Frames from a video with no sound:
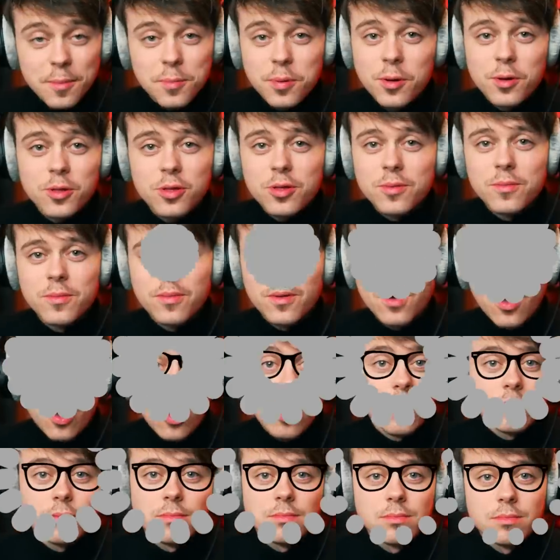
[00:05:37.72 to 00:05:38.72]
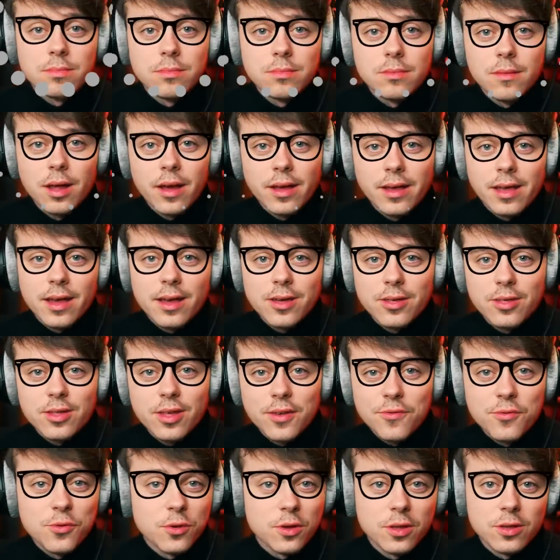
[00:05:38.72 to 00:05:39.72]
put some on, I guess,
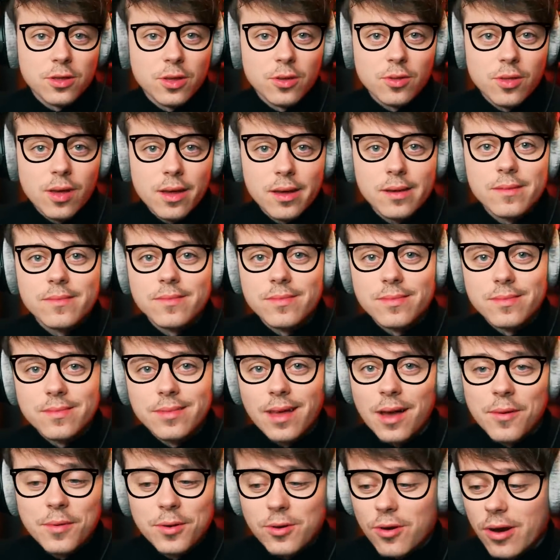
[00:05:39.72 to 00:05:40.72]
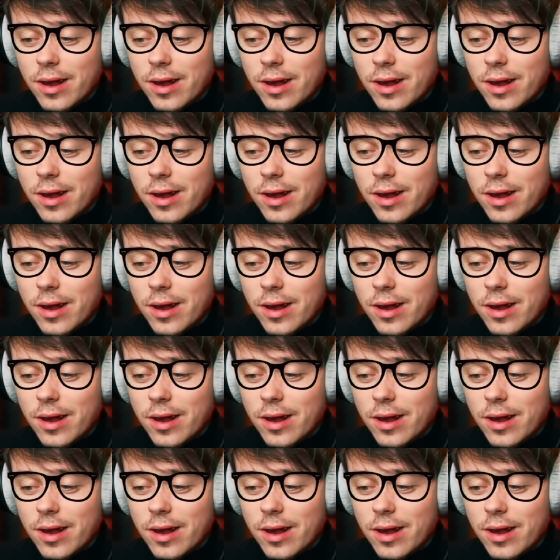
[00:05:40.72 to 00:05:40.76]
if you could do that. That'd be